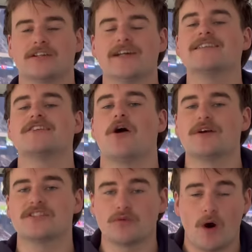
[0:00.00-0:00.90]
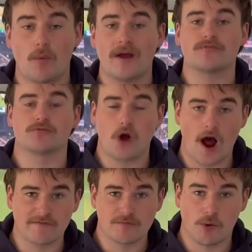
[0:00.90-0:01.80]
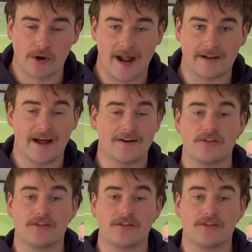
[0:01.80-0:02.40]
let's go into what went right for Port Adelaide.